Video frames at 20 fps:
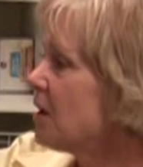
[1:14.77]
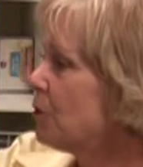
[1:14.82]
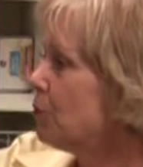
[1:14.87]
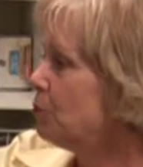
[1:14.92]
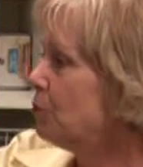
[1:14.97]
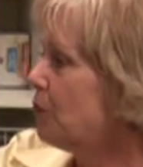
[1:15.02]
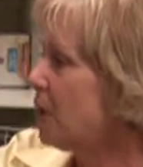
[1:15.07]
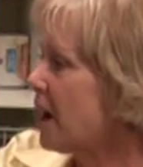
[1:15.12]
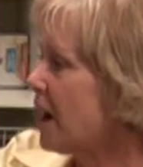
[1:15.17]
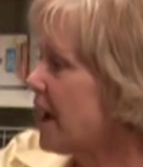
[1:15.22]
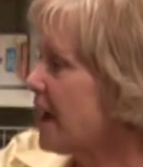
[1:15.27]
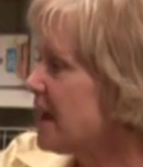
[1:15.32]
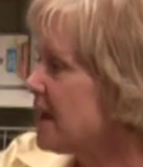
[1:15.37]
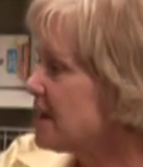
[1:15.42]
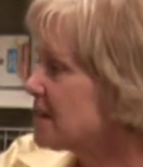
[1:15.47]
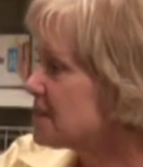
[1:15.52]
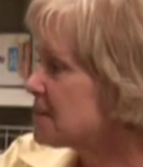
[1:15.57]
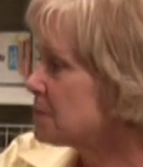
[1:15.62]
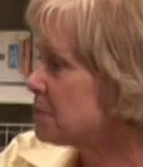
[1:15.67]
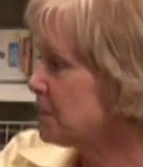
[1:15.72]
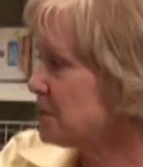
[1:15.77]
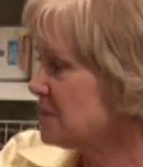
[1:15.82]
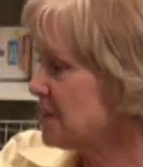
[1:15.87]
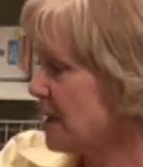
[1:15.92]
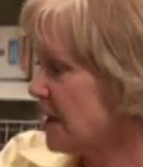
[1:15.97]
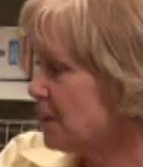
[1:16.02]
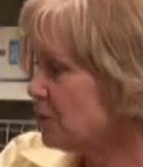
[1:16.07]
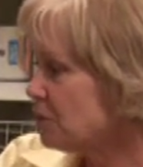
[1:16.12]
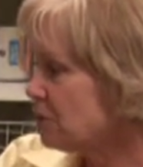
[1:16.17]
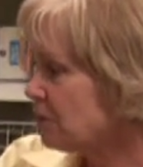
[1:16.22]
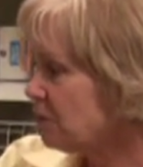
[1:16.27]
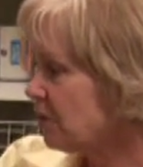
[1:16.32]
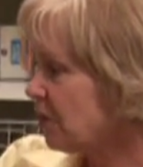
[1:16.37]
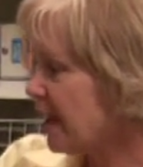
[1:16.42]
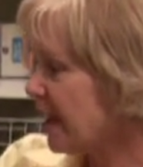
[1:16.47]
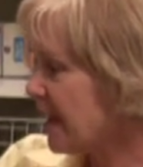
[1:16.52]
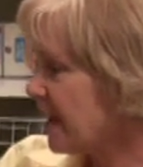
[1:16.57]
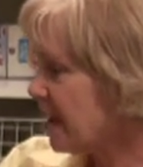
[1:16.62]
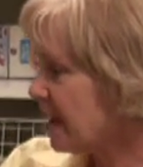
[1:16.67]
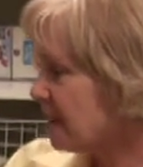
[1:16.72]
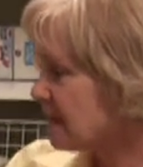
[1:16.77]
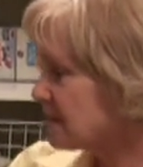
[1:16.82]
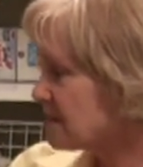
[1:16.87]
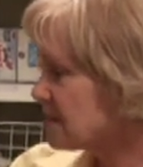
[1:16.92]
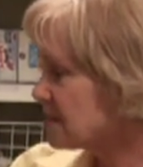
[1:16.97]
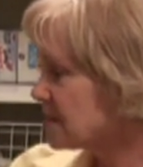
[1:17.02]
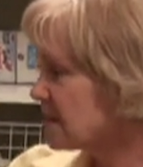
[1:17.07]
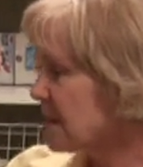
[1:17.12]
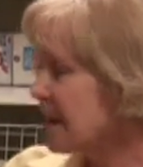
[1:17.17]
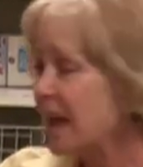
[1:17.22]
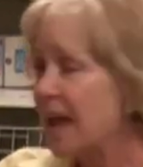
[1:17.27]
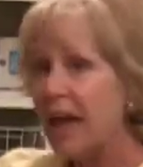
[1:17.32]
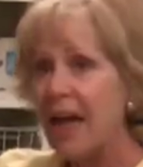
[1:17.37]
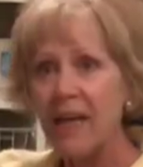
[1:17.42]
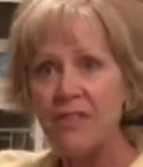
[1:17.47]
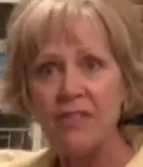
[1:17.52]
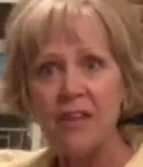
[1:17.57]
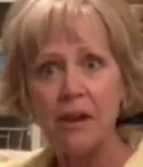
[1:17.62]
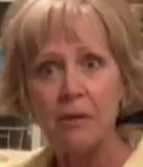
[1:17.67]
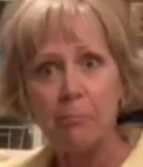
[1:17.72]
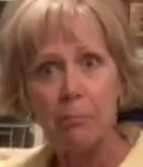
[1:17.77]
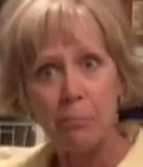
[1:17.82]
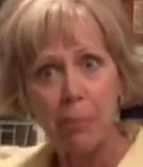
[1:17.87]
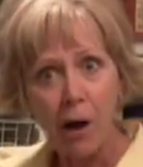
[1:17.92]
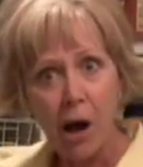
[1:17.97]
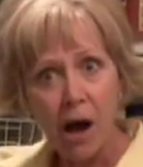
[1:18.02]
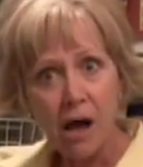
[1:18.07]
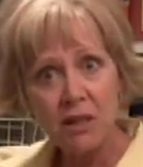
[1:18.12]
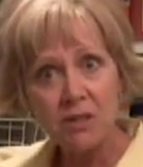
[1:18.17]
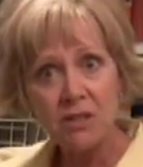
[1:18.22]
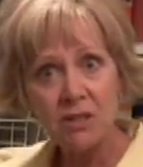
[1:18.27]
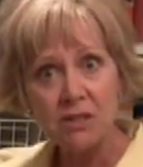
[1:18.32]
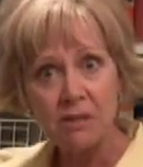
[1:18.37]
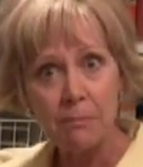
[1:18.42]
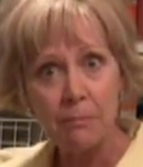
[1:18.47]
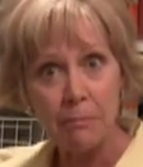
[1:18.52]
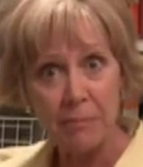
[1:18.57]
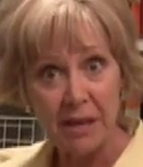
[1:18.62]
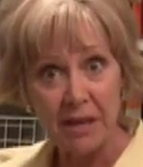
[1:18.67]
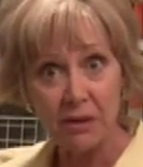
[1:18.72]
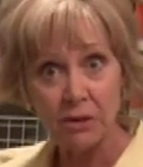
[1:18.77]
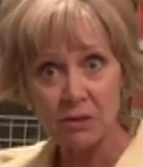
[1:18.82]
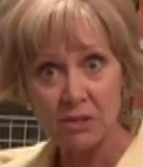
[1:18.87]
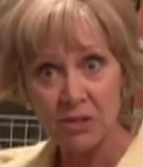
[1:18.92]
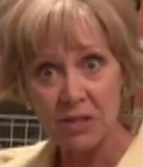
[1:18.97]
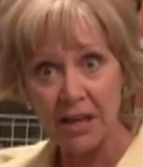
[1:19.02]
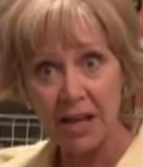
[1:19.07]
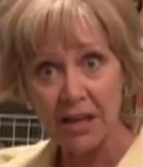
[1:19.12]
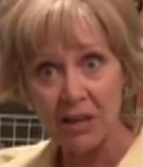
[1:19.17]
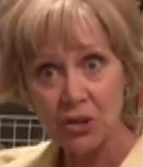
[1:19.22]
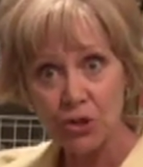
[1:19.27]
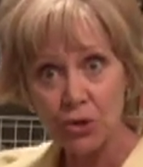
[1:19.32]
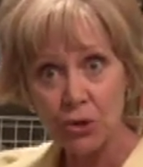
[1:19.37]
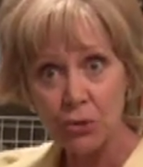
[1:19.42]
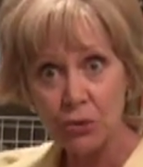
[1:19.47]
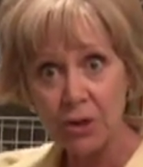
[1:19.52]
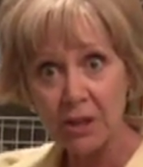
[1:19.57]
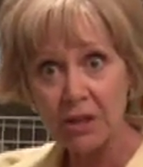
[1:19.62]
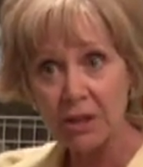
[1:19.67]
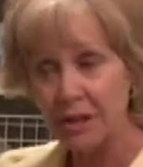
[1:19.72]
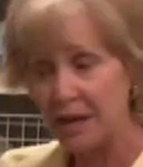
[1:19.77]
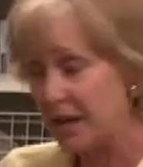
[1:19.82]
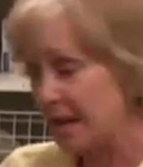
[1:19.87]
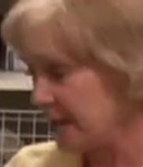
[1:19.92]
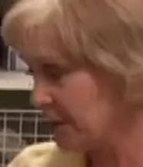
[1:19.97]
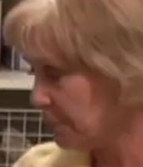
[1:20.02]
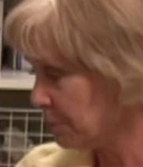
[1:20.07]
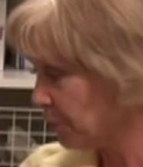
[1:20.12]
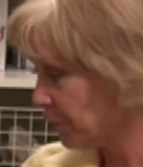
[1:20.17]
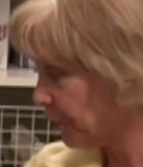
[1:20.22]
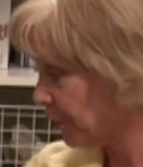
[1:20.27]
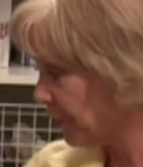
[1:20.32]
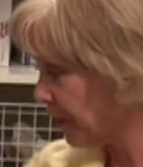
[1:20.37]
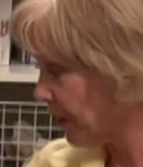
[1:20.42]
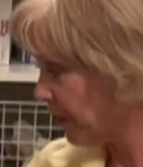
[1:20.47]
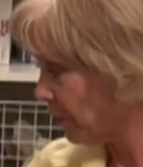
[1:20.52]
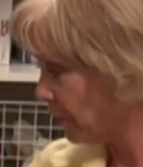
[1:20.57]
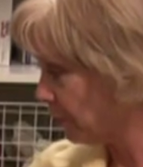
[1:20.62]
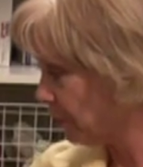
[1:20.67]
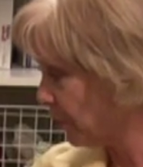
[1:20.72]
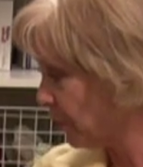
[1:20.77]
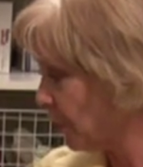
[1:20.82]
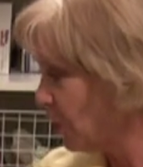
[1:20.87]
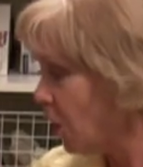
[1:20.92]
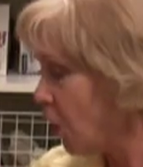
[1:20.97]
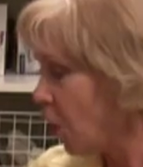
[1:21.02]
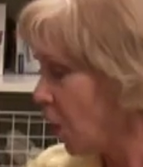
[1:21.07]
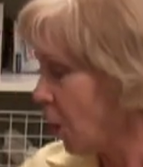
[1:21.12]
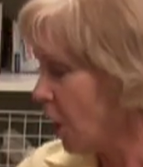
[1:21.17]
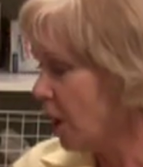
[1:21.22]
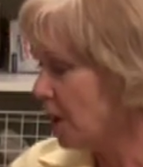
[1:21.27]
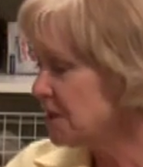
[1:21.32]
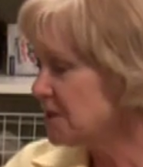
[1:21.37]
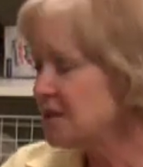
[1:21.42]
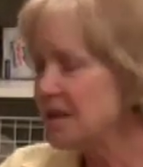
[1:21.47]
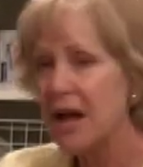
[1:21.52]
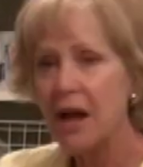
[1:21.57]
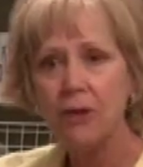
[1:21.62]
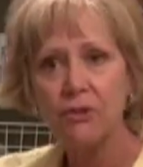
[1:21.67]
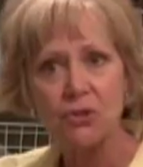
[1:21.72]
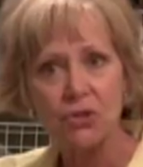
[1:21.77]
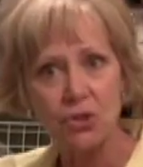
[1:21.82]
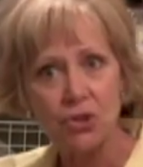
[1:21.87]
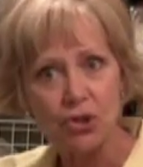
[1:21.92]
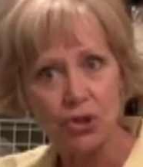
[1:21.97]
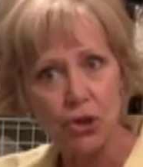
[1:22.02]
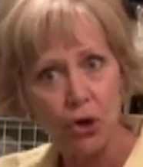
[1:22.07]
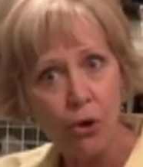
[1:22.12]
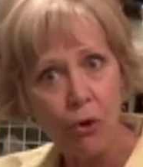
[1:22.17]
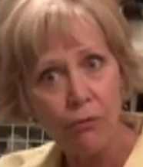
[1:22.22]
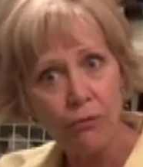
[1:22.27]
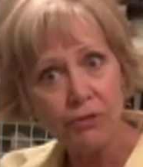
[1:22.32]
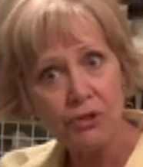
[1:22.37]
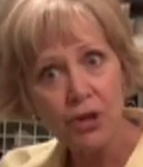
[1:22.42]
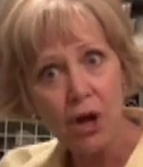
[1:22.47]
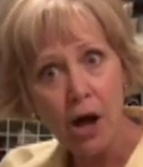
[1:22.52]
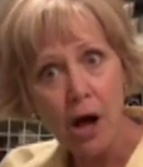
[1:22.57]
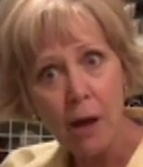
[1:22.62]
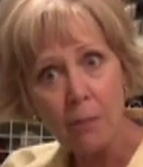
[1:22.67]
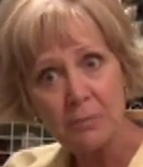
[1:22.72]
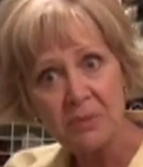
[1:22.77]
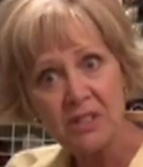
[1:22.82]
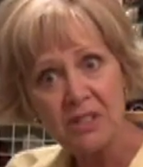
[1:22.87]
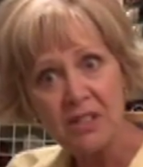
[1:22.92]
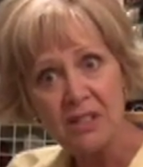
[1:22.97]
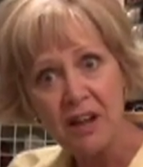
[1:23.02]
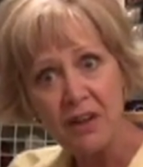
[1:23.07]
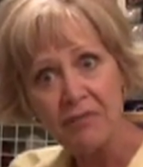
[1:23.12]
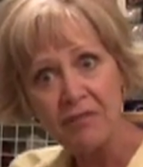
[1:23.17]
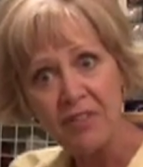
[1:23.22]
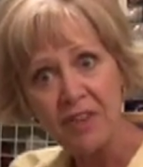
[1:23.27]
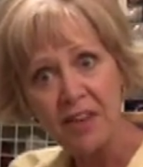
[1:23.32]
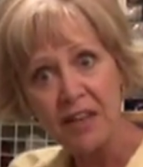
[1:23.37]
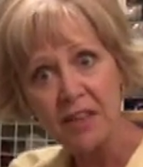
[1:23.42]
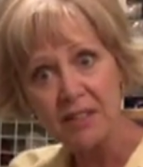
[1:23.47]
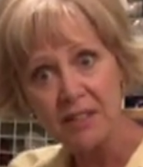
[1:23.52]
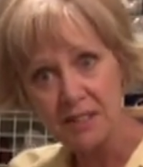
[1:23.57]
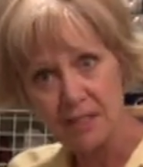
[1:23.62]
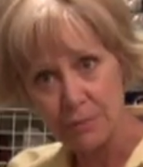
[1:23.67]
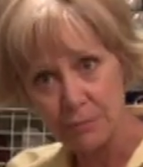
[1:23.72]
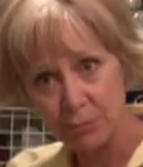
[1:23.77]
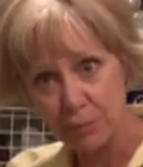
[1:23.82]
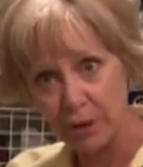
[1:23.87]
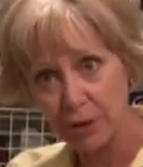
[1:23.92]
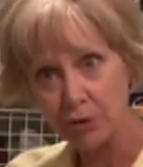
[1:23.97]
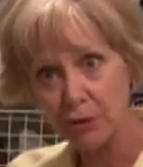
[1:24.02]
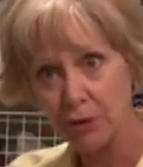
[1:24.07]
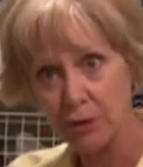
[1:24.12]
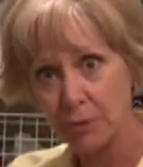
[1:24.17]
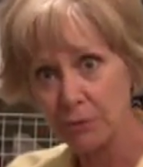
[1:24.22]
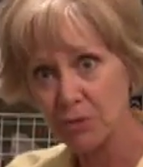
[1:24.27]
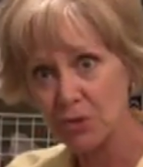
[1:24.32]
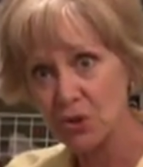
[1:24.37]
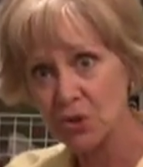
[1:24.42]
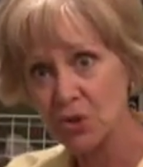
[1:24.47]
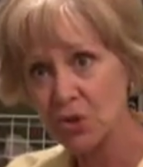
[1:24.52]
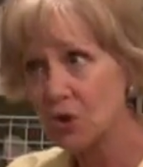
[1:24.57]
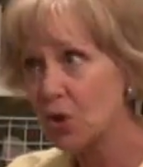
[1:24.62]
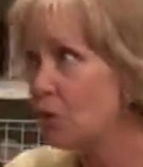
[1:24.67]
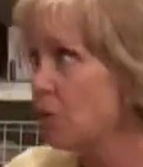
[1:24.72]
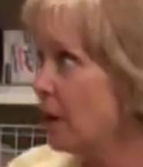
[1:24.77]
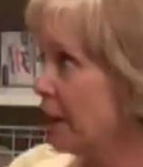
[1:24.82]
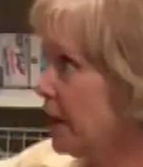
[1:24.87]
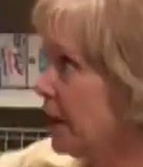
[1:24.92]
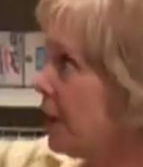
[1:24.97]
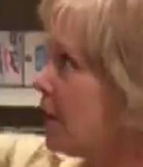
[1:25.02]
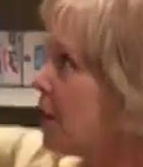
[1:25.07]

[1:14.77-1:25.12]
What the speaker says: rice, potato flakes, and then boxed meals like tuna and hamburger helper, on down to stovetop stuffings and breadcrumbs and so on,